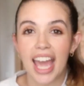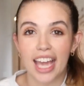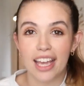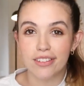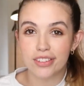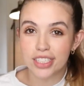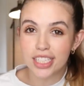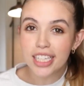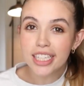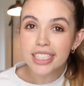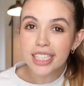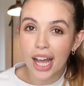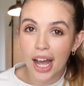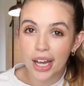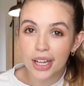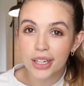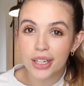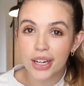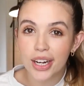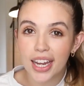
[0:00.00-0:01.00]
if she's
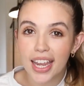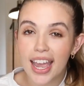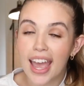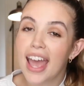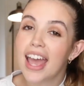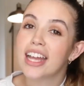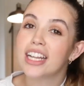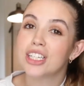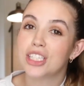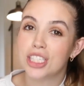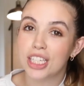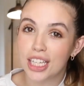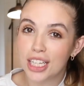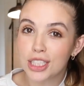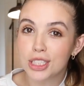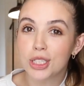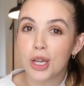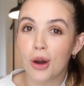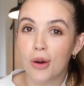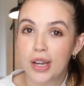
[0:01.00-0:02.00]
hungry, she
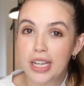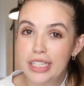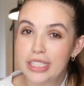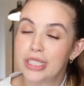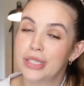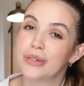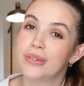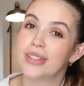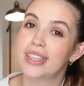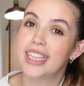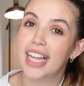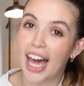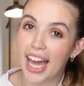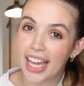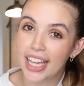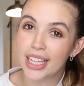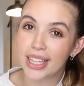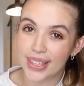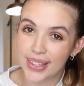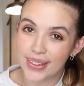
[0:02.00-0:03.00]
is going to
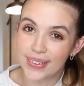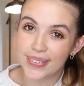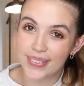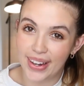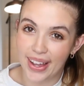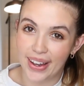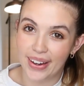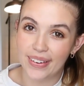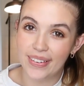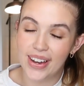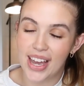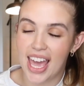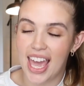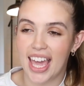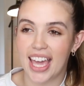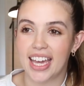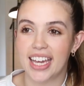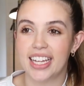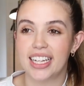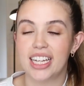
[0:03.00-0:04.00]
let you know
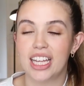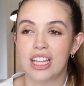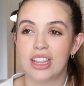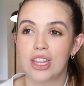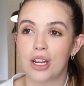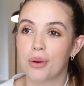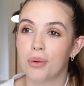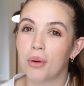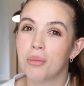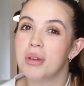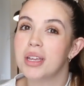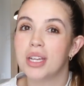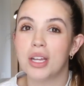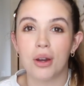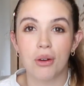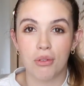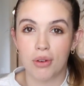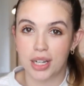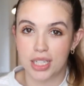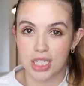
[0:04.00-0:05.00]
and there will be
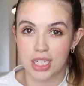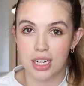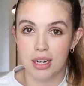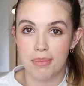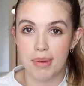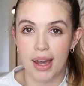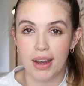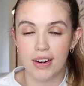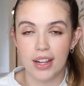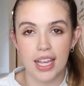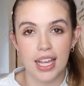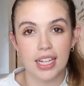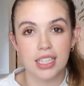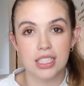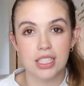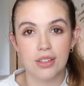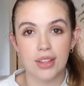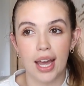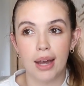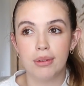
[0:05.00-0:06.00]
no question about it.
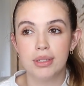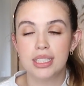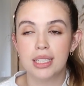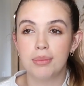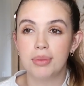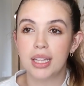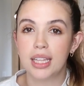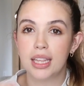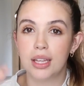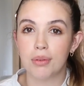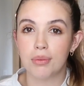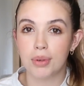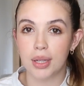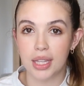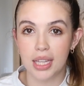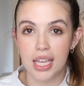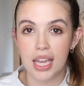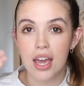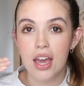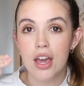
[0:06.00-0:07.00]
And so that was something that
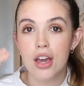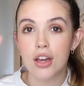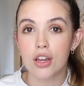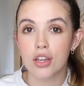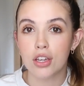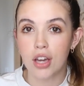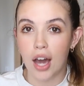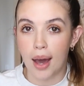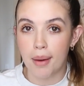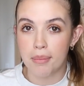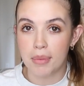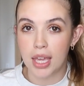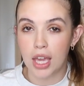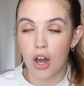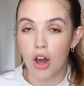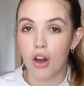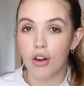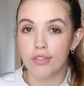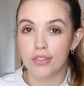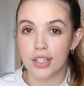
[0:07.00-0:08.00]
really got
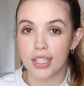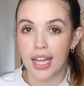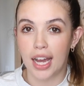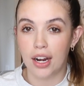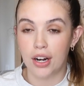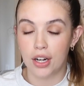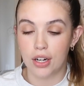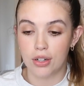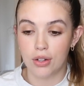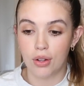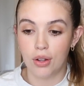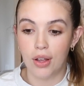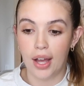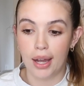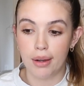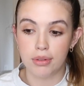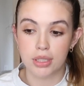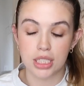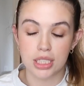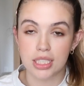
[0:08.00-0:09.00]
me over that hurdle.
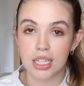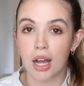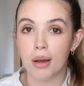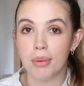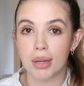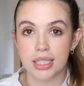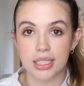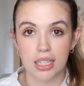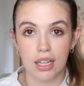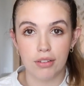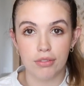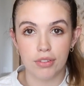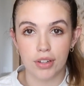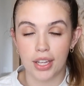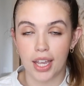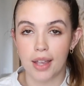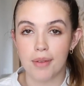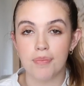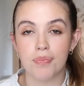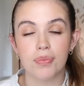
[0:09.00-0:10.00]
I would just tell myself,
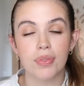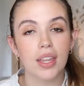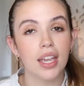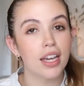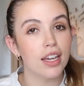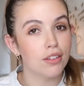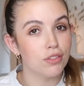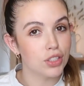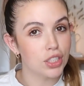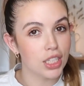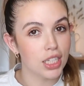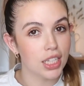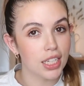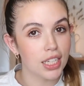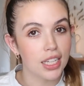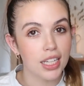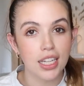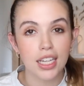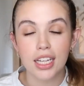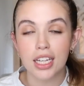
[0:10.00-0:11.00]
okay, if
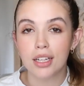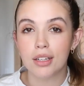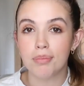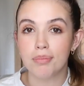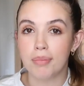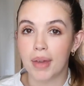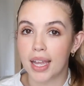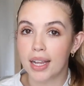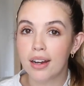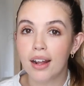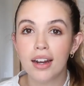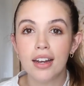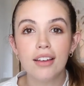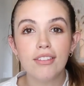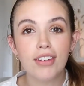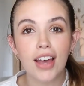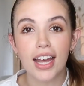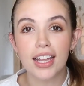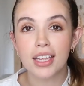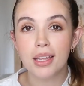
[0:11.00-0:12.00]
she may not
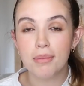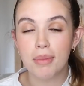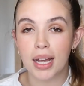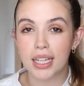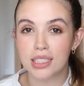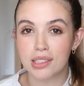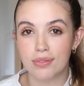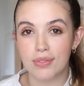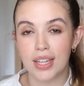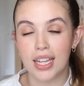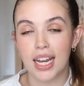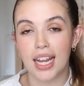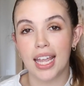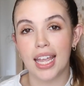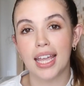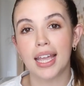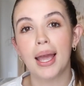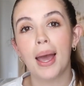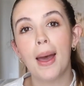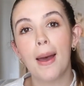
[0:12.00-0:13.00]
have had the best
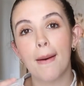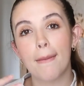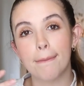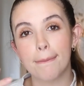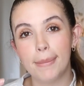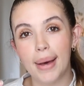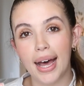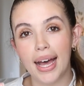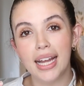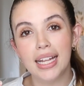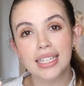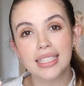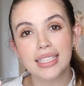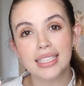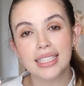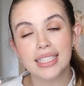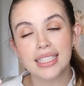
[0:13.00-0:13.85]
feeding, but